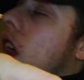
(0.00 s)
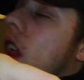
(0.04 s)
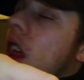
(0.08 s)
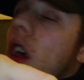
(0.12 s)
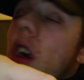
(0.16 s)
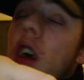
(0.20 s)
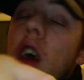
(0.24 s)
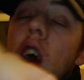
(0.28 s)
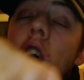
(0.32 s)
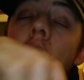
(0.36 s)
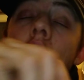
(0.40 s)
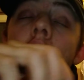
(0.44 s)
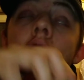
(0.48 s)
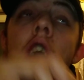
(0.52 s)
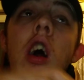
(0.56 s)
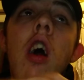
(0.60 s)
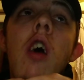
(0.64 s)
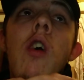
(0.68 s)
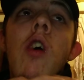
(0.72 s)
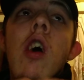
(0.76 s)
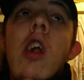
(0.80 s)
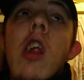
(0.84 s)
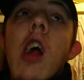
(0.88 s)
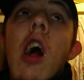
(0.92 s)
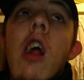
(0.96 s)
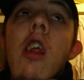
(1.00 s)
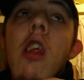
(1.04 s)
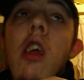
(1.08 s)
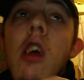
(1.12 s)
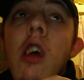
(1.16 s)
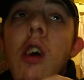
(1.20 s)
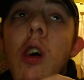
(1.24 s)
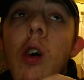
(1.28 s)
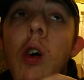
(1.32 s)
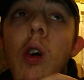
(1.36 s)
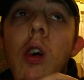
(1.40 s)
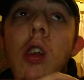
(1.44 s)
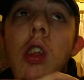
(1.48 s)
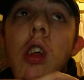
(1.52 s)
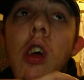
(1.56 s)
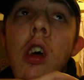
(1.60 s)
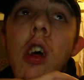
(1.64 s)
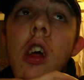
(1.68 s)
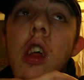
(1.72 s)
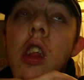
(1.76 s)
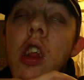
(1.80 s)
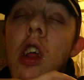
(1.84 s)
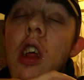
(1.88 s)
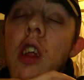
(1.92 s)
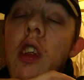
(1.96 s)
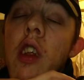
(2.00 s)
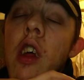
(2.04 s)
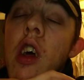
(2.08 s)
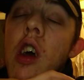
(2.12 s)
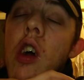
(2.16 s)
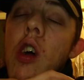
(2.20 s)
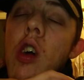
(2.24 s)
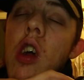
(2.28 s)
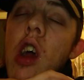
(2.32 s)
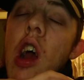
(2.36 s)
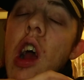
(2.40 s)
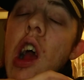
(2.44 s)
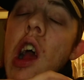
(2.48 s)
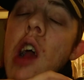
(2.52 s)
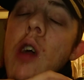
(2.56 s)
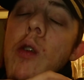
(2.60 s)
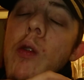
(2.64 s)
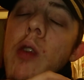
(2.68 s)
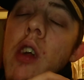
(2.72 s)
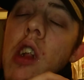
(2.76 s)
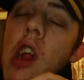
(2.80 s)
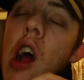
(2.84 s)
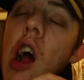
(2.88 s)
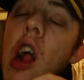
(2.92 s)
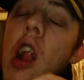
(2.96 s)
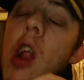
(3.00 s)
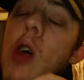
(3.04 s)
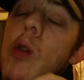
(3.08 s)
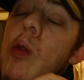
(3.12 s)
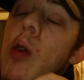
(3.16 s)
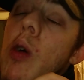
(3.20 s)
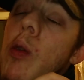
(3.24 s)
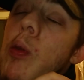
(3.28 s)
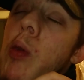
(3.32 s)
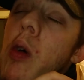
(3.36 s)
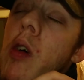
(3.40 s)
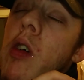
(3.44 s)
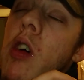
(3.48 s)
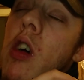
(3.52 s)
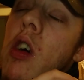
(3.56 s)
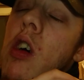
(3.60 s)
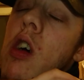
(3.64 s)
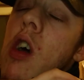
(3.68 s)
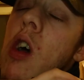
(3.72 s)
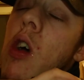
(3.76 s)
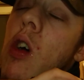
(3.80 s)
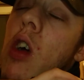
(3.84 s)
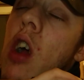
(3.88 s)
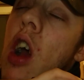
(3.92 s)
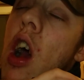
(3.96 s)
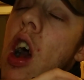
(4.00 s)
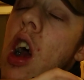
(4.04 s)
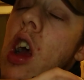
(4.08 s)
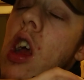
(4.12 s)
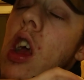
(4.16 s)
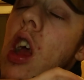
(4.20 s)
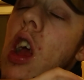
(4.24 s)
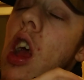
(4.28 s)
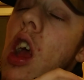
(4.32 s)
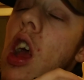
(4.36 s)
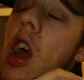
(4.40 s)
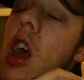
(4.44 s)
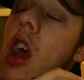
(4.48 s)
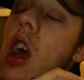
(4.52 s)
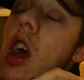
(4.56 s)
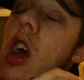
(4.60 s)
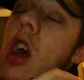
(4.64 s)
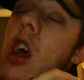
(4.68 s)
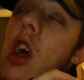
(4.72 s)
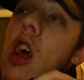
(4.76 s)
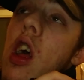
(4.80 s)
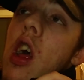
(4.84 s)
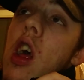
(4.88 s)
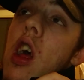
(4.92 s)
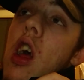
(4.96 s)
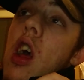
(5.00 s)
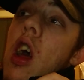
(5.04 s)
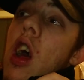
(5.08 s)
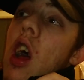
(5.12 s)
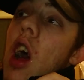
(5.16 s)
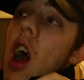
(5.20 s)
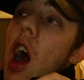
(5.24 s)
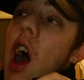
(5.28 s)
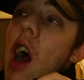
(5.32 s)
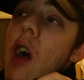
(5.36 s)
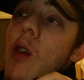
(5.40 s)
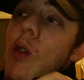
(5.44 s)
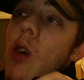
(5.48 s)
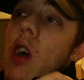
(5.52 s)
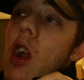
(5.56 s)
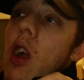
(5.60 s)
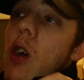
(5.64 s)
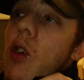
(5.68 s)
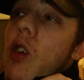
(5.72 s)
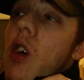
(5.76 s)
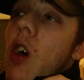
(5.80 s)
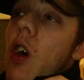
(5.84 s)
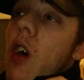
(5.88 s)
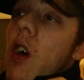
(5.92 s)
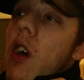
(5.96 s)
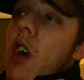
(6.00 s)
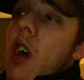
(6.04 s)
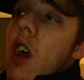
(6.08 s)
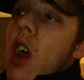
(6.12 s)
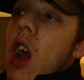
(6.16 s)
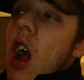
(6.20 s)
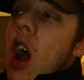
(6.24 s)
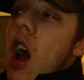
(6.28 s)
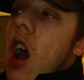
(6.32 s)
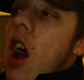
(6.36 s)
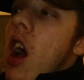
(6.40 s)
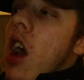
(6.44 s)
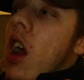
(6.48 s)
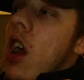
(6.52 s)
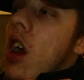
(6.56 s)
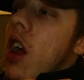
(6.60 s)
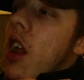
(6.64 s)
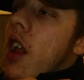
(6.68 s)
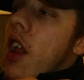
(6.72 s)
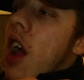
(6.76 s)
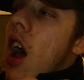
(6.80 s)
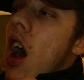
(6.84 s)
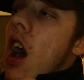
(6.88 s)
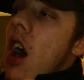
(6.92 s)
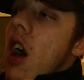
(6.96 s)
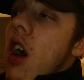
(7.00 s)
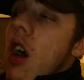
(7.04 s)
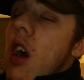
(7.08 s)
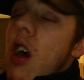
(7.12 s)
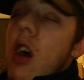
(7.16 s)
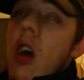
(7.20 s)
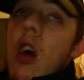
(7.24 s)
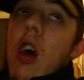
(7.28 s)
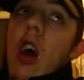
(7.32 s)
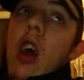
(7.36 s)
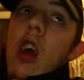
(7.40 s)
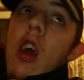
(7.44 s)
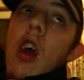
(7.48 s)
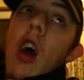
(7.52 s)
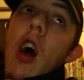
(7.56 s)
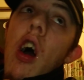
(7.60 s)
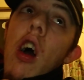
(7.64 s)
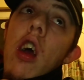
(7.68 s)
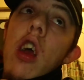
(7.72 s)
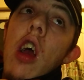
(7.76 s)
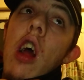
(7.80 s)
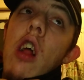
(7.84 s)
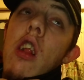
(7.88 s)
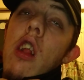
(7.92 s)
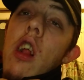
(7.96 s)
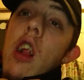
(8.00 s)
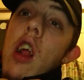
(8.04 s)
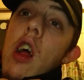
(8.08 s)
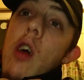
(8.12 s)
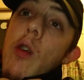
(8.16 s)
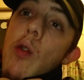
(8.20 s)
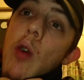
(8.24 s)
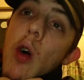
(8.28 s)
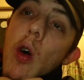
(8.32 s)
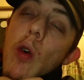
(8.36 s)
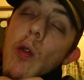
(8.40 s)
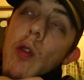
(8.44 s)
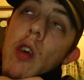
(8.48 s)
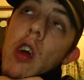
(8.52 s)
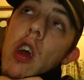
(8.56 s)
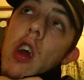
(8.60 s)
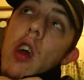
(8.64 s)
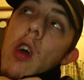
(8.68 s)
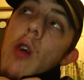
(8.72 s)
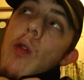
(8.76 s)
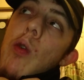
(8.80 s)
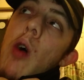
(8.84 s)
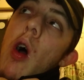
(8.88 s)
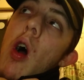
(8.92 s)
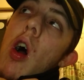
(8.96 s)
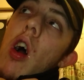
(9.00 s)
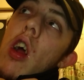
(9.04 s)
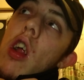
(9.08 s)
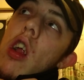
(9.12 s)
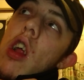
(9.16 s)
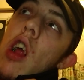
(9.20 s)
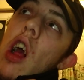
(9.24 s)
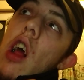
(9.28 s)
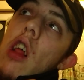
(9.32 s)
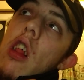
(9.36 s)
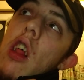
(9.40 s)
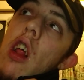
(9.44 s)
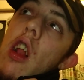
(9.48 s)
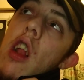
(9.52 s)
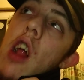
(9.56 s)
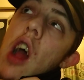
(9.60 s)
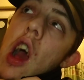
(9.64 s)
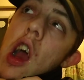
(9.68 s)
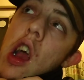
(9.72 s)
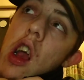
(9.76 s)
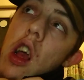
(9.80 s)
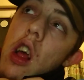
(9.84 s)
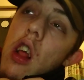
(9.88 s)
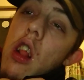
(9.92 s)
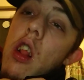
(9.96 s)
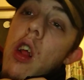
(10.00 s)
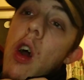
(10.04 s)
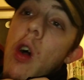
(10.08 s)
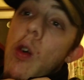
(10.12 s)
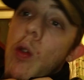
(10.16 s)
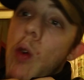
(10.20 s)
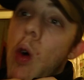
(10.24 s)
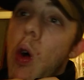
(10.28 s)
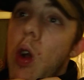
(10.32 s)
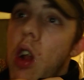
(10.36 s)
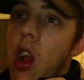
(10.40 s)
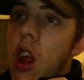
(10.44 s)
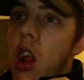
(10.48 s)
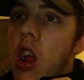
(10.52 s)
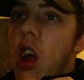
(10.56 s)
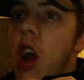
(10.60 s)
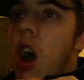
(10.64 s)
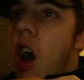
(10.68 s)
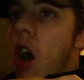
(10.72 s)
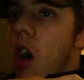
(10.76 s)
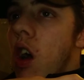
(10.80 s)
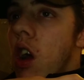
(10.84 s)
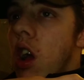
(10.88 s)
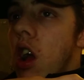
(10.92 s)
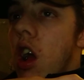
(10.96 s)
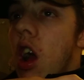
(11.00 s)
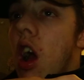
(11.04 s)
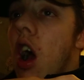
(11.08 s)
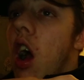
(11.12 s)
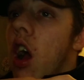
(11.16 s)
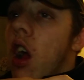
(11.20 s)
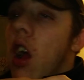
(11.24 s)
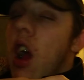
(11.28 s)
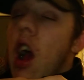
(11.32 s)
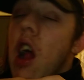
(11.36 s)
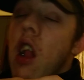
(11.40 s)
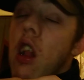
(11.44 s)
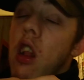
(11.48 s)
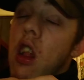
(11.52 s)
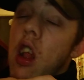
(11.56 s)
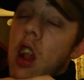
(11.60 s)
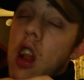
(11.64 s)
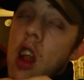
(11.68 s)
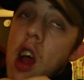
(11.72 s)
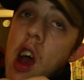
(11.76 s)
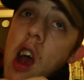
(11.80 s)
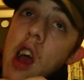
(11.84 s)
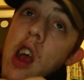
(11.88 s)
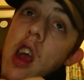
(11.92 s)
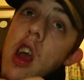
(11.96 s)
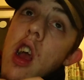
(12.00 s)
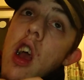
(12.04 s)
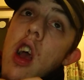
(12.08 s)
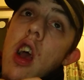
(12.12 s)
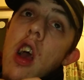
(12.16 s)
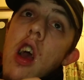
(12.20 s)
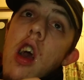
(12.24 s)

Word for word: So yeah, I went down to see the horses. They're okay. My dad and my brother are okay. Everybody were okay and that. A guy yesterday bought me a pint yesterday, so I bought the guy again today.